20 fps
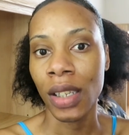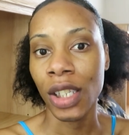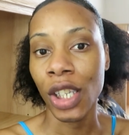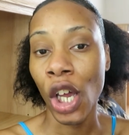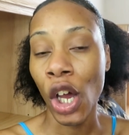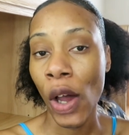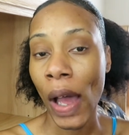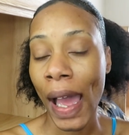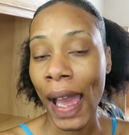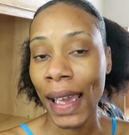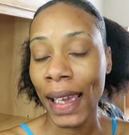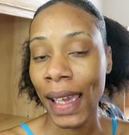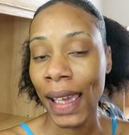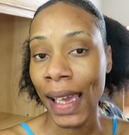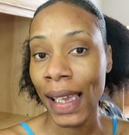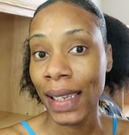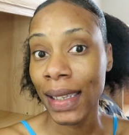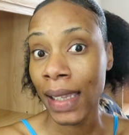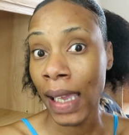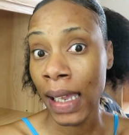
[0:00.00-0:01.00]
so I
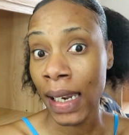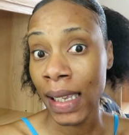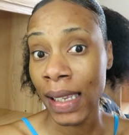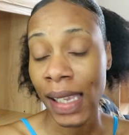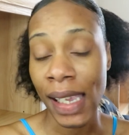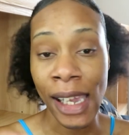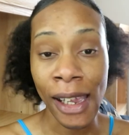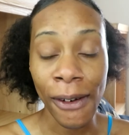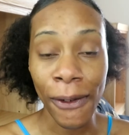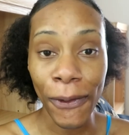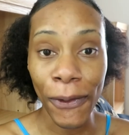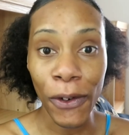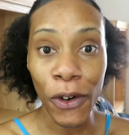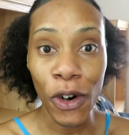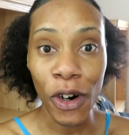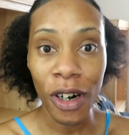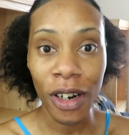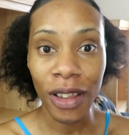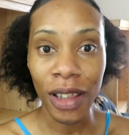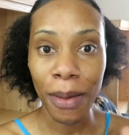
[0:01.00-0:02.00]
guess that is it
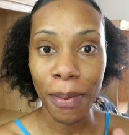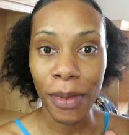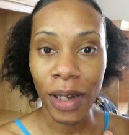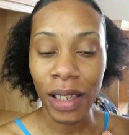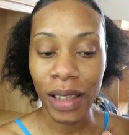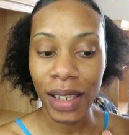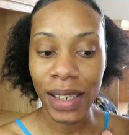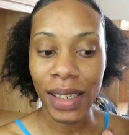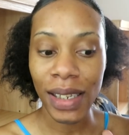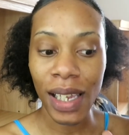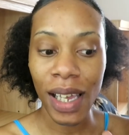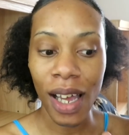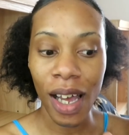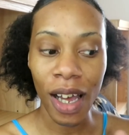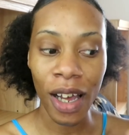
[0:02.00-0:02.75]
for the months